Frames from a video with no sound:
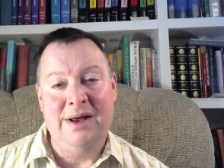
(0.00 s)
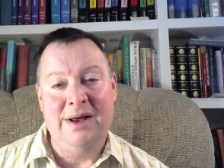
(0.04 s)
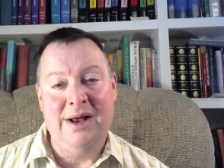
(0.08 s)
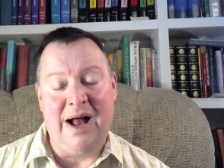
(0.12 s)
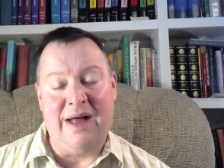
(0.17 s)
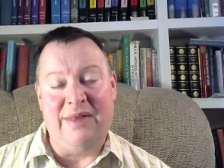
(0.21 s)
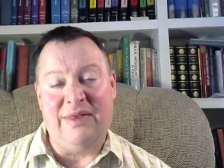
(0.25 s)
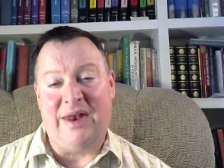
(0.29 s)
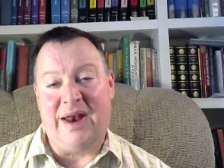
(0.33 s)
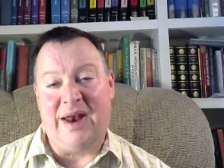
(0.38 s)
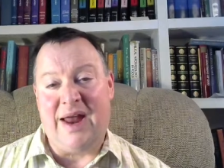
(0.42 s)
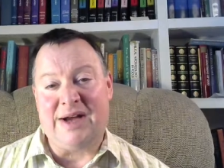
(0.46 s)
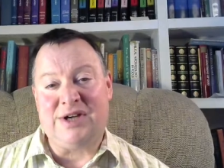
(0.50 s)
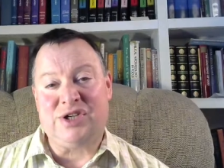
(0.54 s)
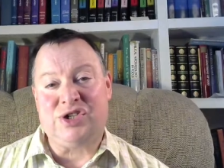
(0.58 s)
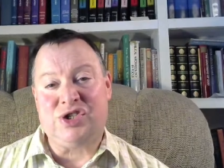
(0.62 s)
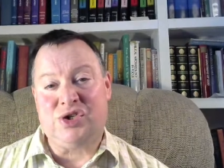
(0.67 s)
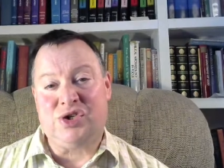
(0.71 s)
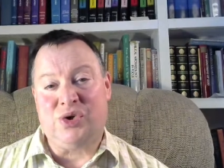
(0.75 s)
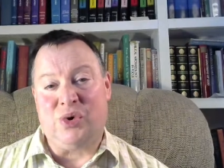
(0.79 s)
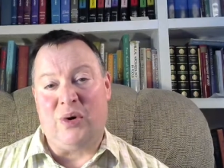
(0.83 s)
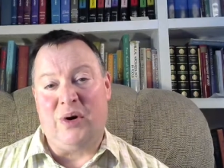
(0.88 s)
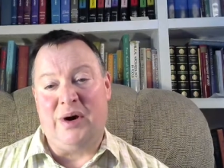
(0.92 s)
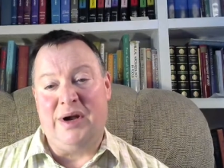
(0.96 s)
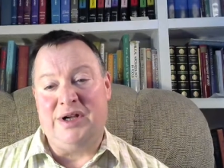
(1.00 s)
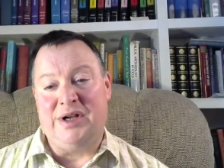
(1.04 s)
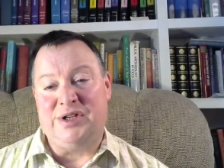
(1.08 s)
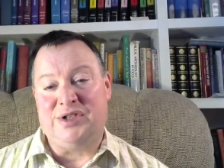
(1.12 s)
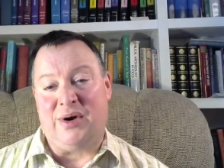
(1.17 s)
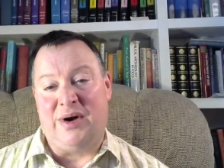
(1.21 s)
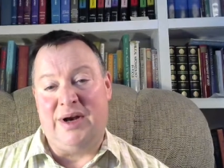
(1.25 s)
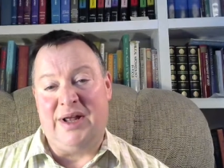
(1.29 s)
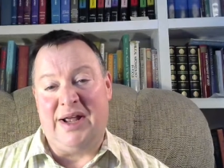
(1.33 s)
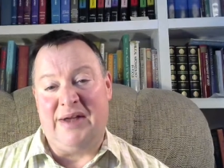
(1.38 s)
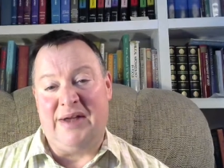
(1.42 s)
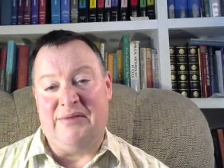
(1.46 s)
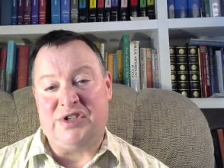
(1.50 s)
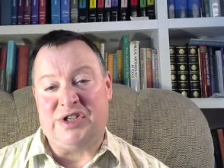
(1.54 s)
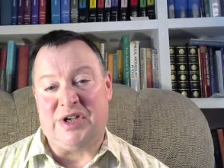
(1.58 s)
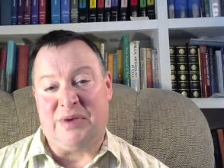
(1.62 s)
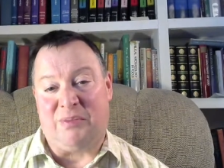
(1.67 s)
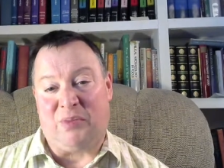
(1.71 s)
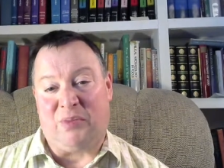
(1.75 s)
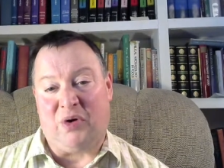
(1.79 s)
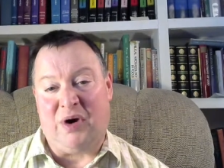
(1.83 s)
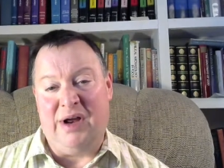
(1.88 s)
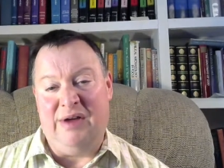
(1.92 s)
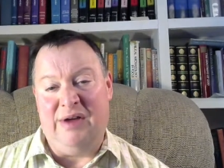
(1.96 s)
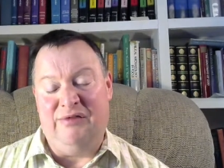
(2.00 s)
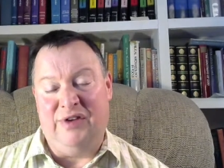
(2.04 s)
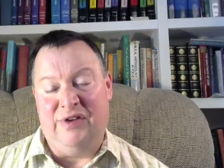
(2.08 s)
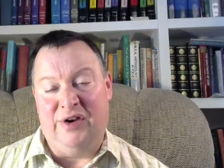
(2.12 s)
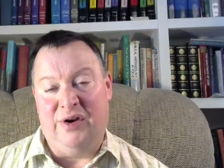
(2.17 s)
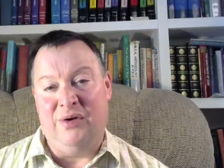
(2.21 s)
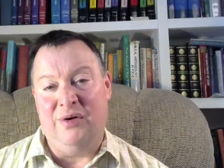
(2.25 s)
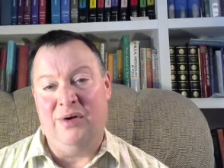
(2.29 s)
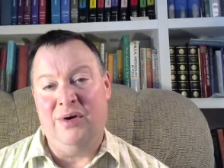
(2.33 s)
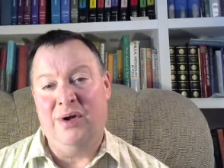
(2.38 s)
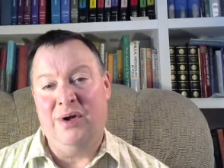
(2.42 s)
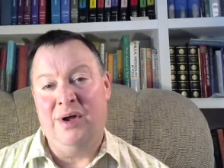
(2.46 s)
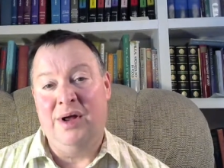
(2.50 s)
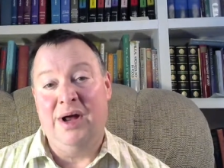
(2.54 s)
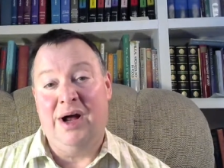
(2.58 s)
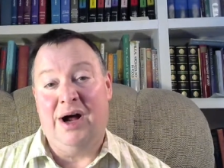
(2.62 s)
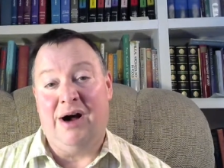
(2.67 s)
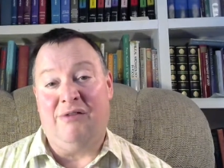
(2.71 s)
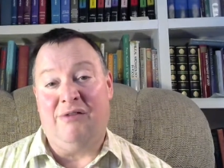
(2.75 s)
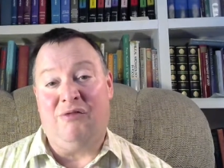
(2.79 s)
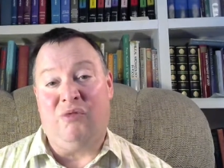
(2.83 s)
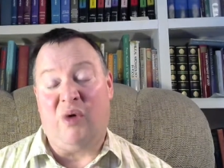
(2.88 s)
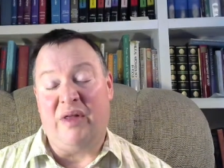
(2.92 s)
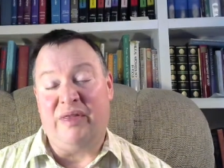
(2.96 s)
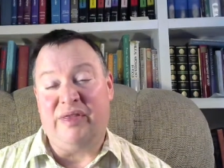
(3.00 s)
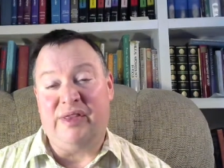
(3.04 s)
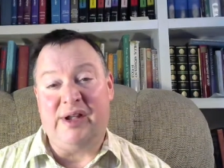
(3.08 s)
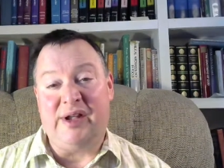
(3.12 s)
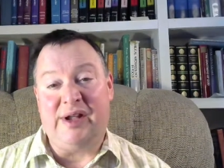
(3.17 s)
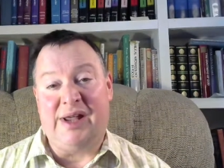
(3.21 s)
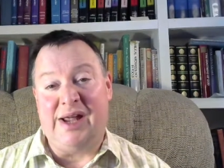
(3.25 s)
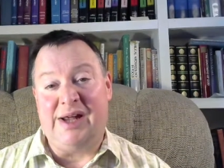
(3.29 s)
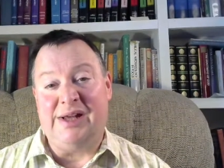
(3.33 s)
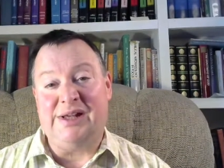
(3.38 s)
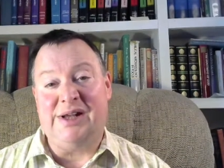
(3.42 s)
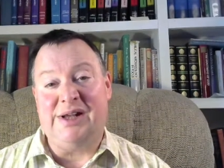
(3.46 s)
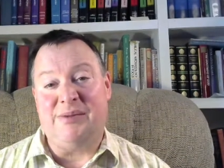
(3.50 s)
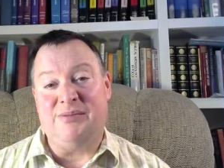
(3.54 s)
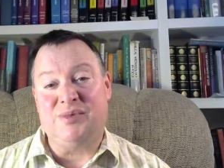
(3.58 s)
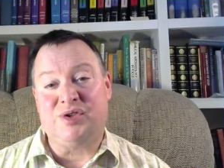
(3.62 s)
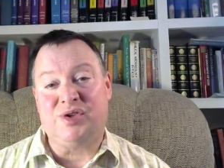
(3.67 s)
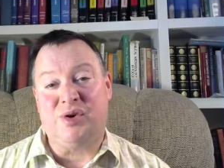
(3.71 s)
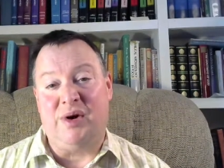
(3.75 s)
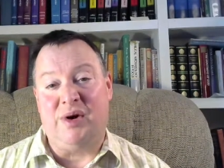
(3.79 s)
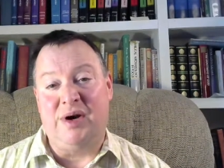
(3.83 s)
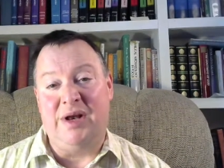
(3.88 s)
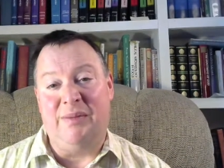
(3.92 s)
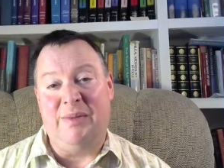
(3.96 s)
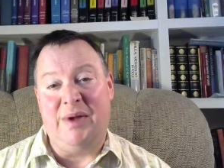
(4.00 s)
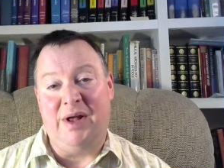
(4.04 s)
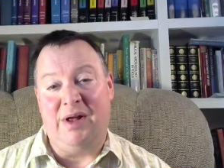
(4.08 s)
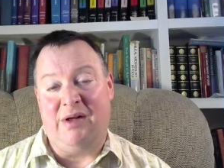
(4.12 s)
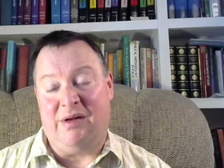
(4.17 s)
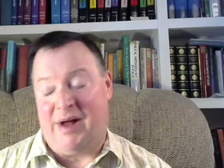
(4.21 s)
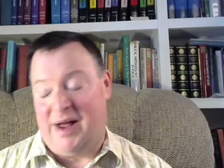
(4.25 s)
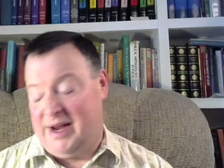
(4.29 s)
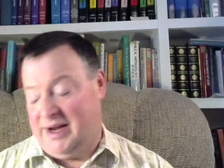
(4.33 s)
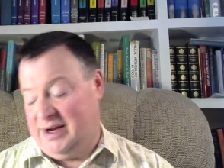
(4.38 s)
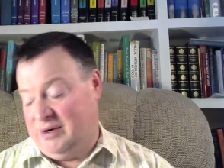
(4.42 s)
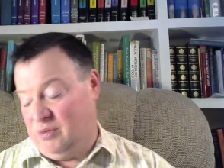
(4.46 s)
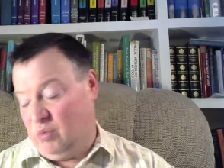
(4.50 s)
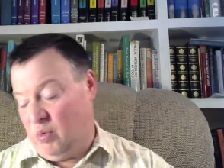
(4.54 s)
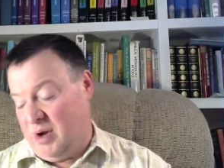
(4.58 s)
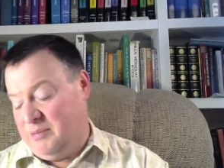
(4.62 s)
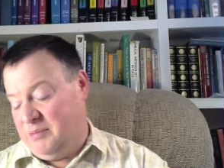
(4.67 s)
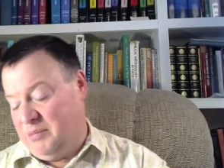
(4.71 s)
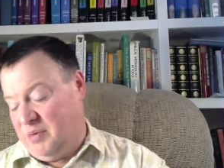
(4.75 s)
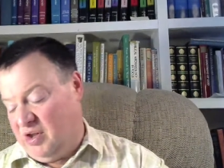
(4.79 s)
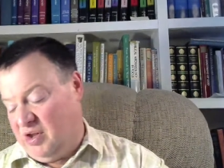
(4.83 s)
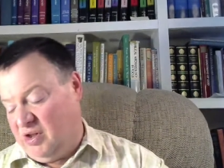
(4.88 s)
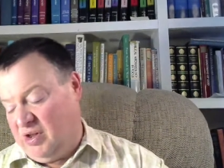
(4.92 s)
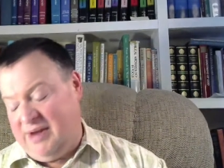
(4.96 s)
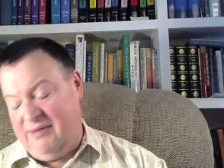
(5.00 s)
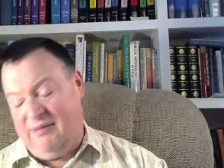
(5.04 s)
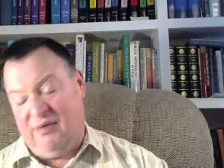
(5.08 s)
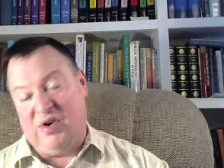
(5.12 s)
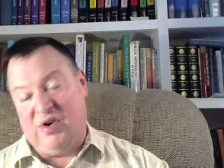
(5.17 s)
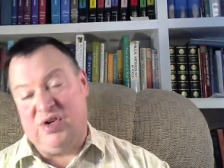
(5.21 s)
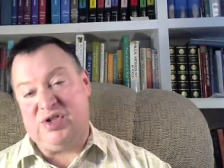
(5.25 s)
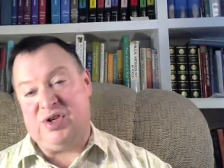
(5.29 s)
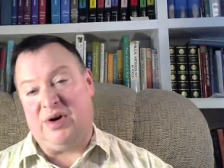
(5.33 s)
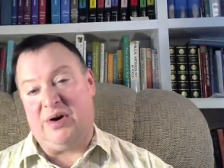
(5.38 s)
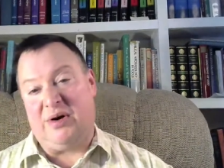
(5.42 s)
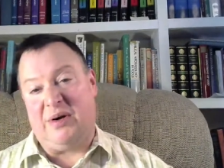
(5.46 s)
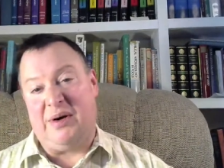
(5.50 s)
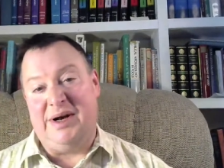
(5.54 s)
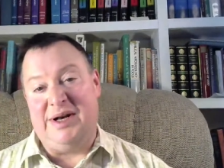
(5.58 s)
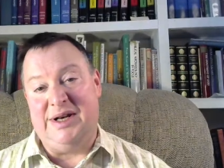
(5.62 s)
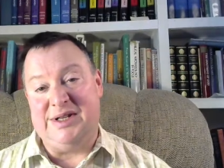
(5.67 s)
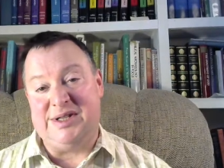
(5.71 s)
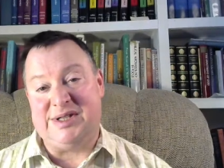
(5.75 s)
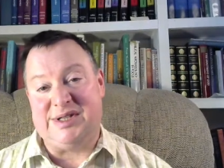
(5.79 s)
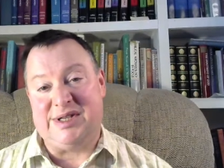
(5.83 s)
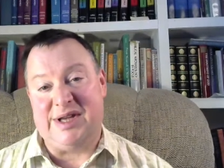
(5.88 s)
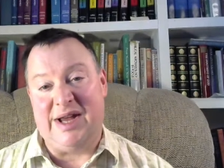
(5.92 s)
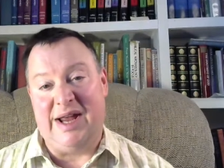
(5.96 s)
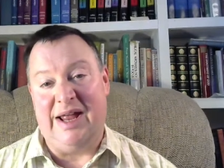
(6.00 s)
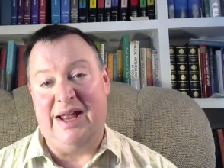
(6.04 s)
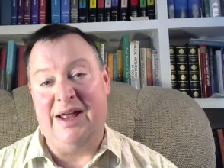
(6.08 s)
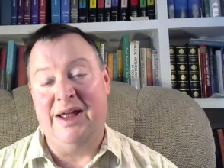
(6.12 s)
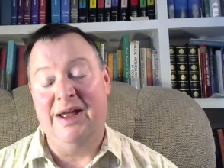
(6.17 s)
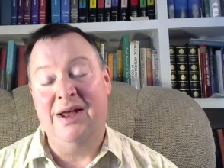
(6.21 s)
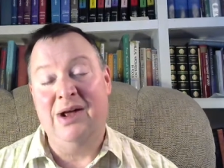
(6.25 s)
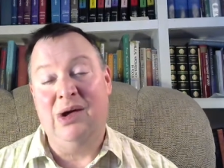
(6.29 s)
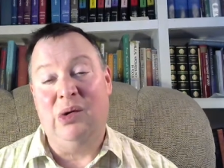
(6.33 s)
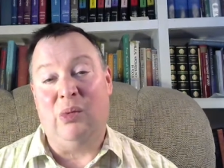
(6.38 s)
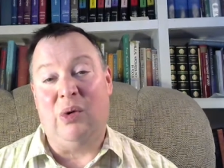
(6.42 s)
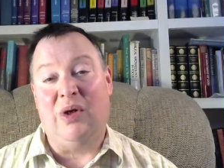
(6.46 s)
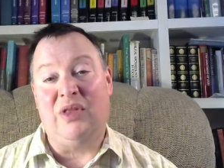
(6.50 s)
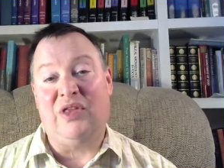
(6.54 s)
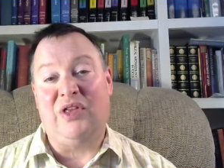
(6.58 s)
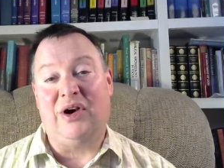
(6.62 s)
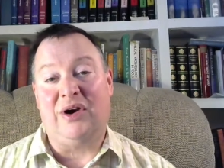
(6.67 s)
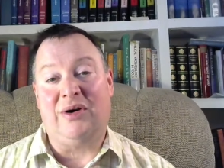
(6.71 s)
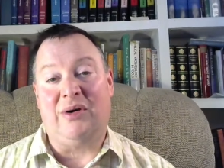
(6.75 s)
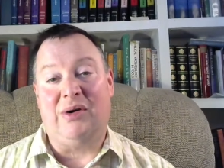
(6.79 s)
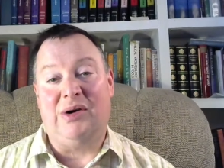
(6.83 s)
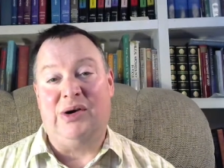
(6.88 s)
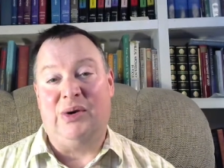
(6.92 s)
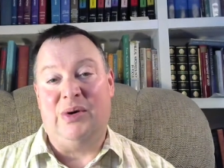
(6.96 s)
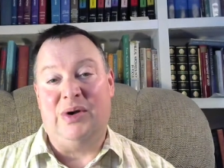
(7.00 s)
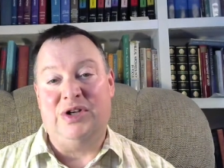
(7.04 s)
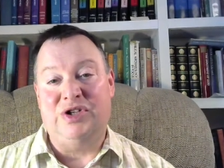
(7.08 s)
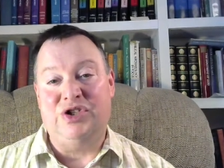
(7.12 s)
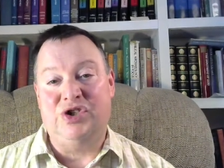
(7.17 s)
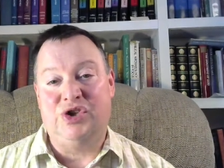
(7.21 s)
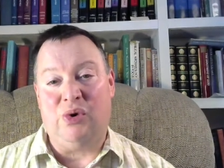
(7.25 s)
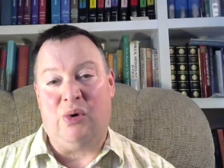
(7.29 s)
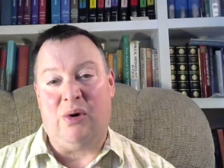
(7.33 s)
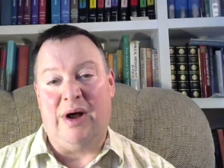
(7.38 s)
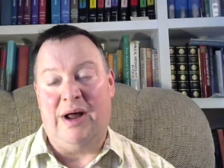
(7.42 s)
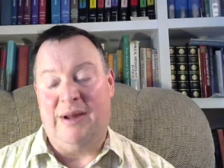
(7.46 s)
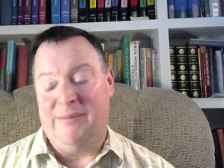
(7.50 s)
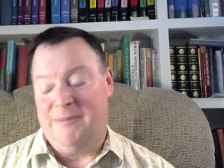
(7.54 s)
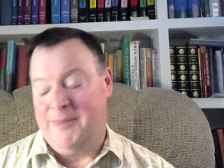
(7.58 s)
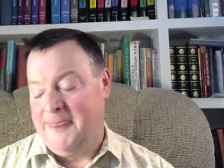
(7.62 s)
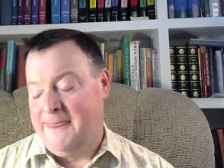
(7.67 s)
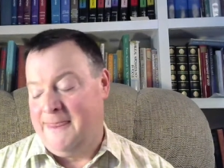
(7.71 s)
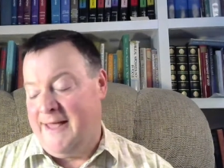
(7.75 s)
And the next story is going to give us a preview of what the kingdom is going to be like, what believers are going to see, what they're going to enjoy.